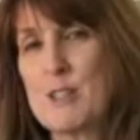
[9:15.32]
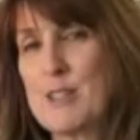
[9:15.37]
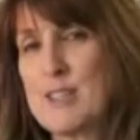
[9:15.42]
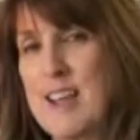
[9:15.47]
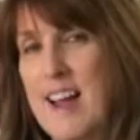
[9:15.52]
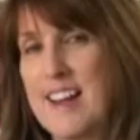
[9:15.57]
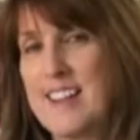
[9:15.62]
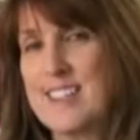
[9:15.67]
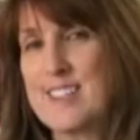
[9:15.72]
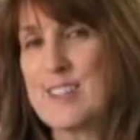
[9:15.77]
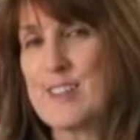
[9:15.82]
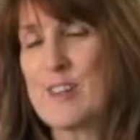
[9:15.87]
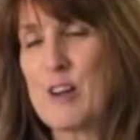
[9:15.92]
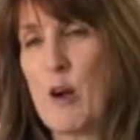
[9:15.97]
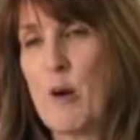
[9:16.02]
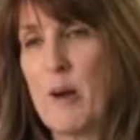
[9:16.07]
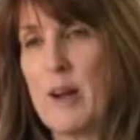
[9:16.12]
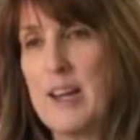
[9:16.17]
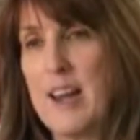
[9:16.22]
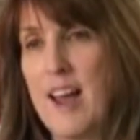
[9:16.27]
signs are
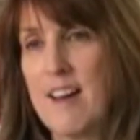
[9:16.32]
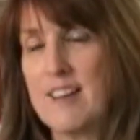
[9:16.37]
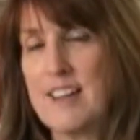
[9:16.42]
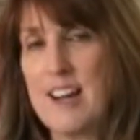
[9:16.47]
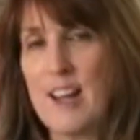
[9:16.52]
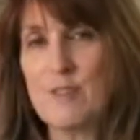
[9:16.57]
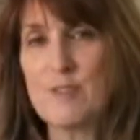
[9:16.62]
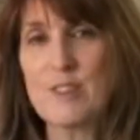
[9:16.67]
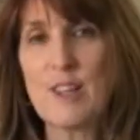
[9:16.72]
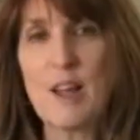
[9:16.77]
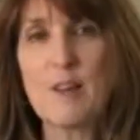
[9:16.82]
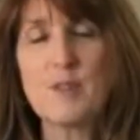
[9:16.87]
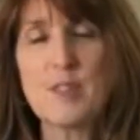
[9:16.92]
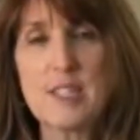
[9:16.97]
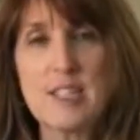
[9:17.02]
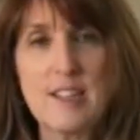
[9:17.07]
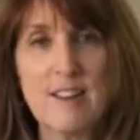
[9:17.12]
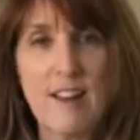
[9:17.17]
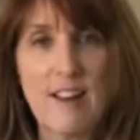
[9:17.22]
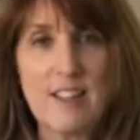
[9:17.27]
going out, and I've loved
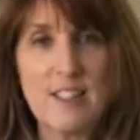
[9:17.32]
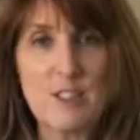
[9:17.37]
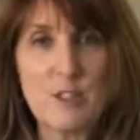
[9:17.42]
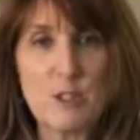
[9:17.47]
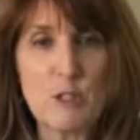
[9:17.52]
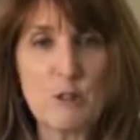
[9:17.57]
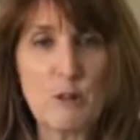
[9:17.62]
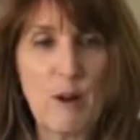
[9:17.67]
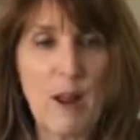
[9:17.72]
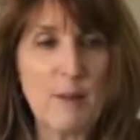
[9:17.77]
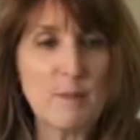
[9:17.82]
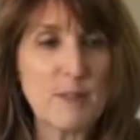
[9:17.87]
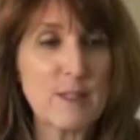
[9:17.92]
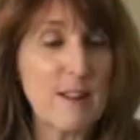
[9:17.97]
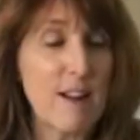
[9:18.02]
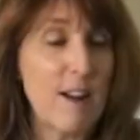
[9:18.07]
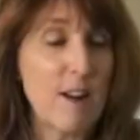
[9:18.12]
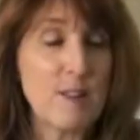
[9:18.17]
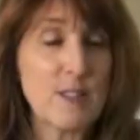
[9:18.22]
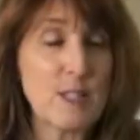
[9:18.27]
seeing on Instagram
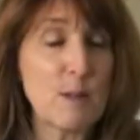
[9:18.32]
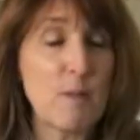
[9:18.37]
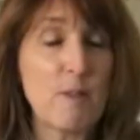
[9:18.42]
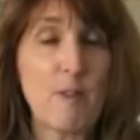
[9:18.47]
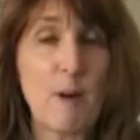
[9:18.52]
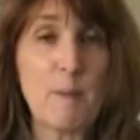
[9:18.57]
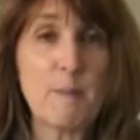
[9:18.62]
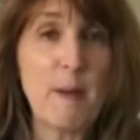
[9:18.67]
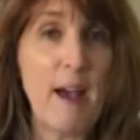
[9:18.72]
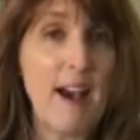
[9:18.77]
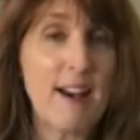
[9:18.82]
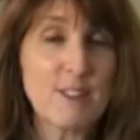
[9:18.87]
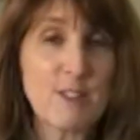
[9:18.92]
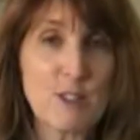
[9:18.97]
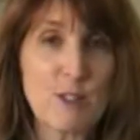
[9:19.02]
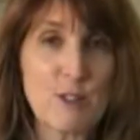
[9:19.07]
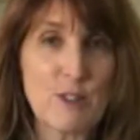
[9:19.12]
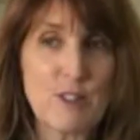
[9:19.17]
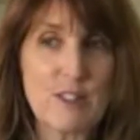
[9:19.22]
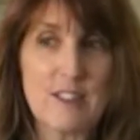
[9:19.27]
uh, some of our
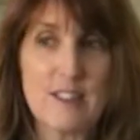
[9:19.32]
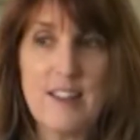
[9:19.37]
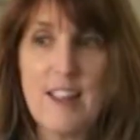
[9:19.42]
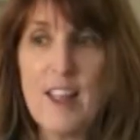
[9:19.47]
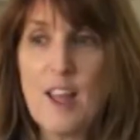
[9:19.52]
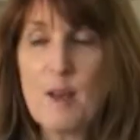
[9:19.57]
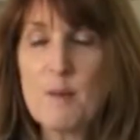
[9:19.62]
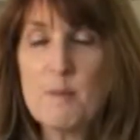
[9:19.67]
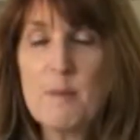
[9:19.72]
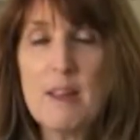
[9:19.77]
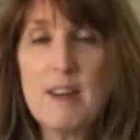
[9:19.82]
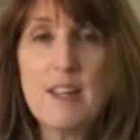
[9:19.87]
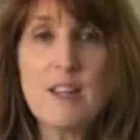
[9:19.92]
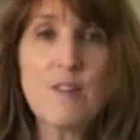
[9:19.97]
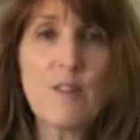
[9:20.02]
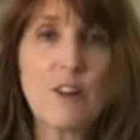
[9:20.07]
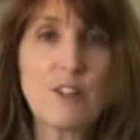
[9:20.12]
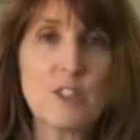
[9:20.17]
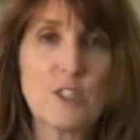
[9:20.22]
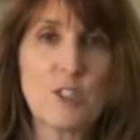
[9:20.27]
pastors and many of
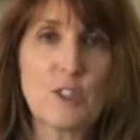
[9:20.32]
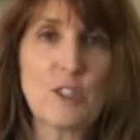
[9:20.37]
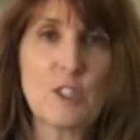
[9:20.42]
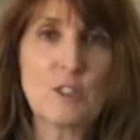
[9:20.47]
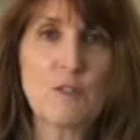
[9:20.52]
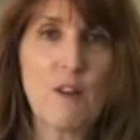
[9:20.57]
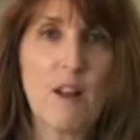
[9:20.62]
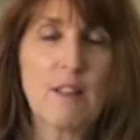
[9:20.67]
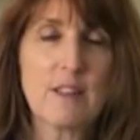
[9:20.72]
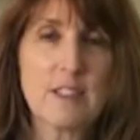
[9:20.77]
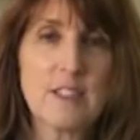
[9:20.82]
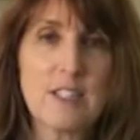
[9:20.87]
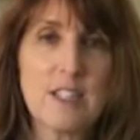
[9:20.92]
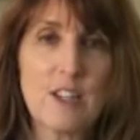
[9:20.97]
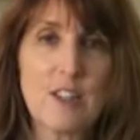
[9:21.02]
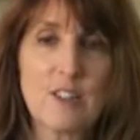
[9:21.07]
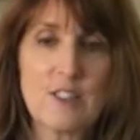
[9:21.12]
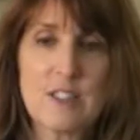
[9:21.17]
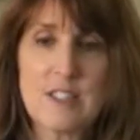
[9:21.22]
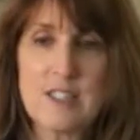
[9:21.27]
our church
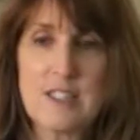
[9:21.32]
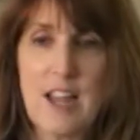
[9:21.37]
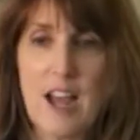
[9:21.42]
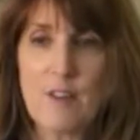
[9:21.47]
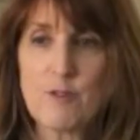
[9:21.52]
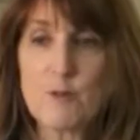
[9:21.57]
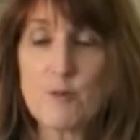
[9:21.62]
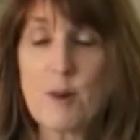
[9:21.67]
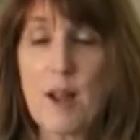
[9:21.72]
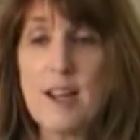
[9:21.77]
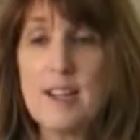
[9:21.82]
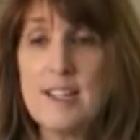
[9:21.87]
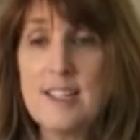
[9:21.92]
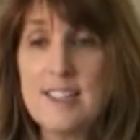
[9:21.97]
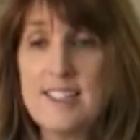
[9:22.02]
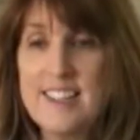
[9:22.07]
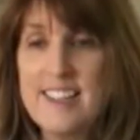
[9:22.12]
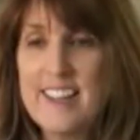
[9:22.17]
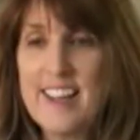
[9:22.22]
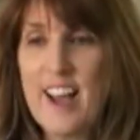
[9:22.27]
volunteer and staff
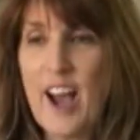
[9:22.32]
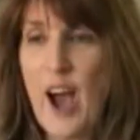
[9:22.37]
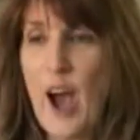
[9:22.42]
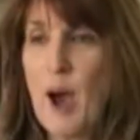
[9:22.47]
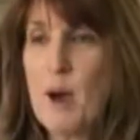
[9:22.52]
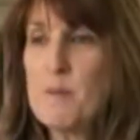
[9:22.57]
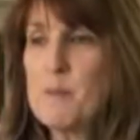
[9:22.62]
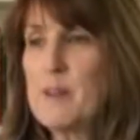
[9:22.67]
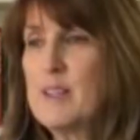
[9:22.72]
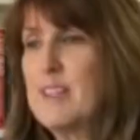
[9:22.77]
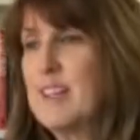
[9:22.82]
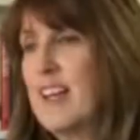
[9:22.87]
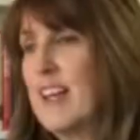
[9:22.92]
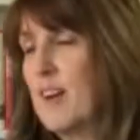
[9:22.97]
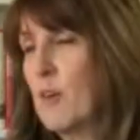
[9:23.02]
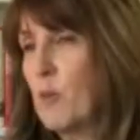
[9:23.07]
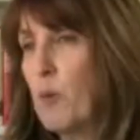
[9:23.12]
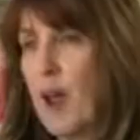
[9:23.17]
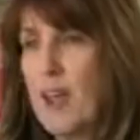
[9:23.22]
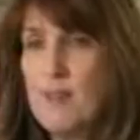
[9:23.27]
running up and
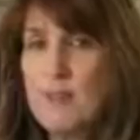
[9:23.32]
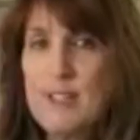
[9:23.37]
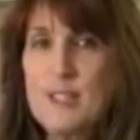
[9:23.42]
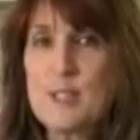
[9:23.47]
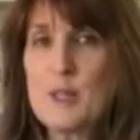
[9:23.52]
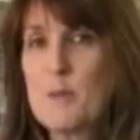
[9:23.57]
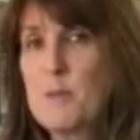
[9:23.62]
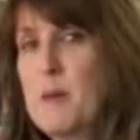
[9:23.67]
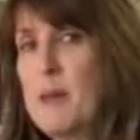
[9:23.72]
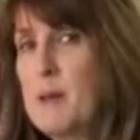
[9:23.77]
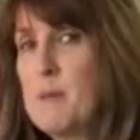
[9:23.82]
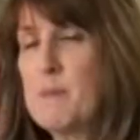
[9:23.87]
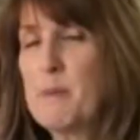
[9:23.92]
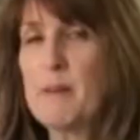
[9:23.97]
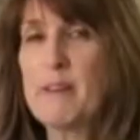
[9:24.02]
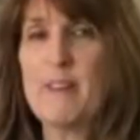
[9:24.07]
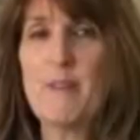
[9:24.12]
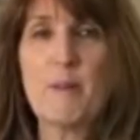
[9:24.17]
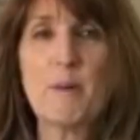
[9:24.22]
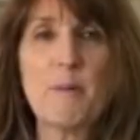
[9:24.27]
waving to the people
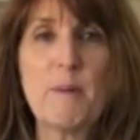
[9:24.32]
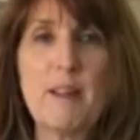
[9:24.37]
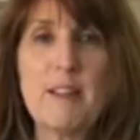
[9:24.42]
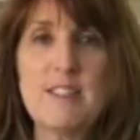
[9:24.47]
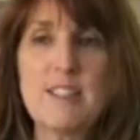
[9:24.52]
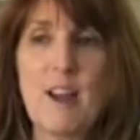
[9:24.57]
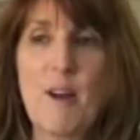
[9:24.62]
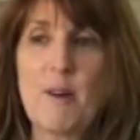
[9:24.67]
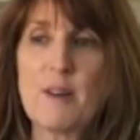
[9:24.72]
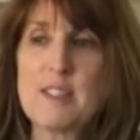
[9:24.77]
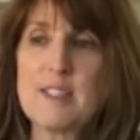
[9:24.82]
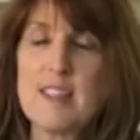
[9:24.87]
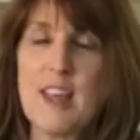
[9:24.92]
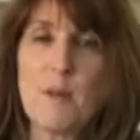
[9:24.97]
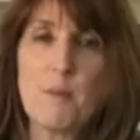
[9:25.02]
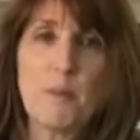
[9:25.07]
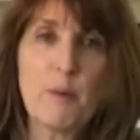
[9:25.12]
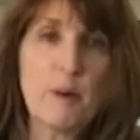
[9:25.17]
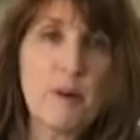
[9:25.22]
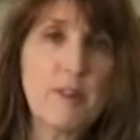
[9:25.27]
in the window as
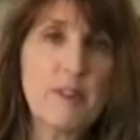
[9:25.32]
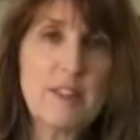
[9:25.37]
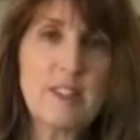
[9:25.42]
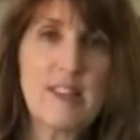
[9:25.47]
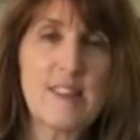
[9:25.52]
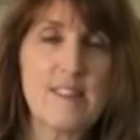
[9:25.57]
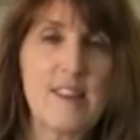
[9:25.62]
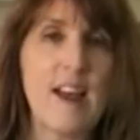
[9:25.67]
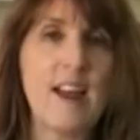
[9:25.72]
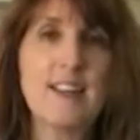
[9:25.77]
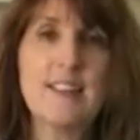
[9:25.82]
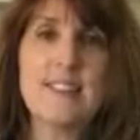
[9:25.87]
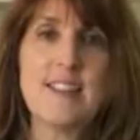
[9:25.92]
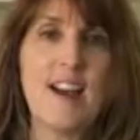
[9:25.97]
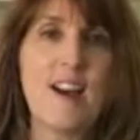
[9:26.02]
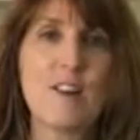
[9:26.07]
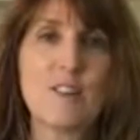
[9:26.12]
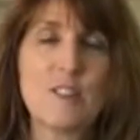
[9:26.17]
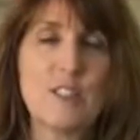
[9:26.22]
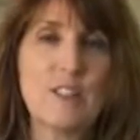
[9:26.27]
they put the sign
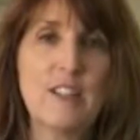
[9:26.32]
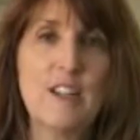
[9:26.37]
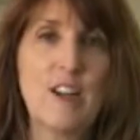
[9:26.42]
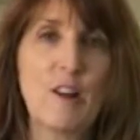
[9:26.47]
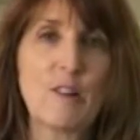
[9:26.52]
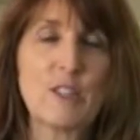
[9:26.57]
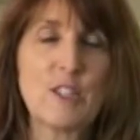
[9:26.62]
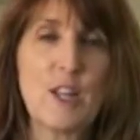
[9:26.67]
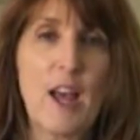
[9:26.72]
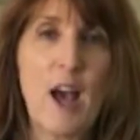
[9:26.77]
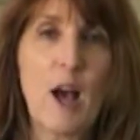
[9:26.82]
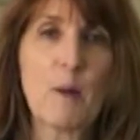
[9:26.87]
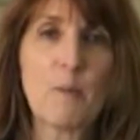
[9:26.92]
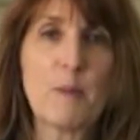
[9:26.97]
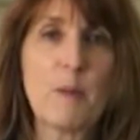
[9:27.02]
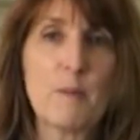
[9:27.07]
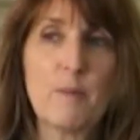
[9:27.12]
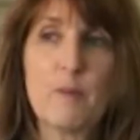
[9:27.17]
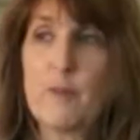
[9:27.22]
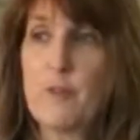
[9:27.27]
down, you know, to help
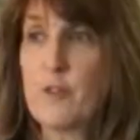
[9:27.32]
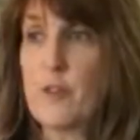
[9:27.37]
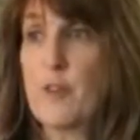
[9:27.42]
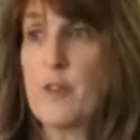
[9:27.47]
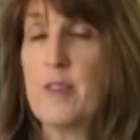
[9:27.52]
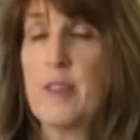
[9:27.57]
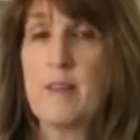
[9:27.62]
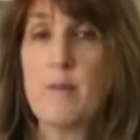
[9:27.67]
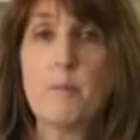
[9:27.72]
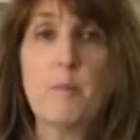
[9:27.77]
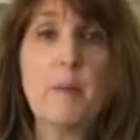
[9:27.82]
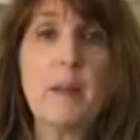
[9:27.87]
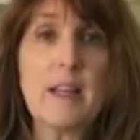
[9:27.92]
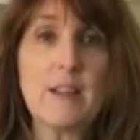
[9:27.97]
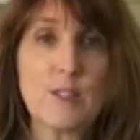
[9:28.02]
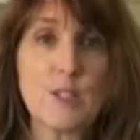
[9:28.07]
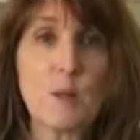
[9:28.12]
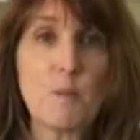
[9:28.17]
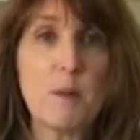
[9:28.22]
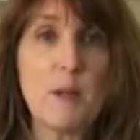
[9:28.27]
them for the,
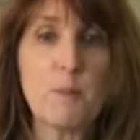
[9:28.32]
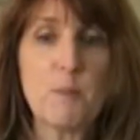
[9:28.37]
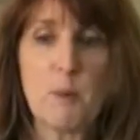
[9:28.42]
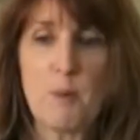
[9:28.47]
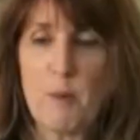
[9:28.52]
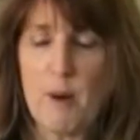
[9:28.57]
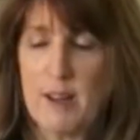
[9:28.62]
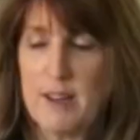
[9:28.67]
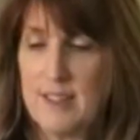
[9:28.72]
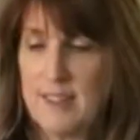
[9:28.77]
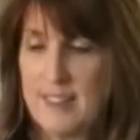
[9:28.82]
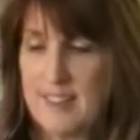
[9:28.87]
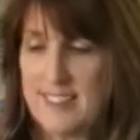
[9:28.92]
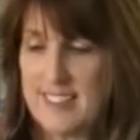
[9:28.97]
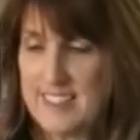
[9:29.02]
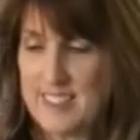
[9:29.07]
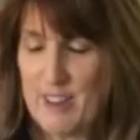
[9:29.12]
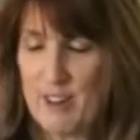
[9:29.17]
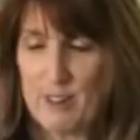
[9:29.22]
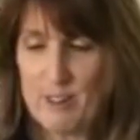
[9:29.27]
because the people wanted it
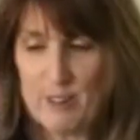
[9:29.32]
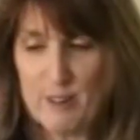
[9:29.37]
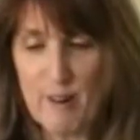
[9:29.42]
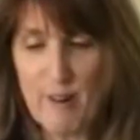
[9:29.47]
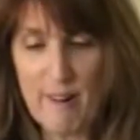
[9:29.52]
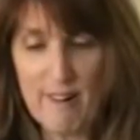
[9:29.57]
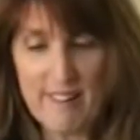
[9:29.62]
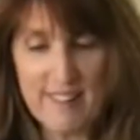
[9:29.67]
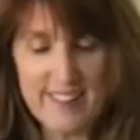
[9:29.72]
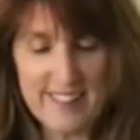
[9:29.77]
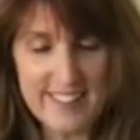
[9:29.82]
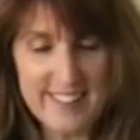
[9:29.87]
in their yard.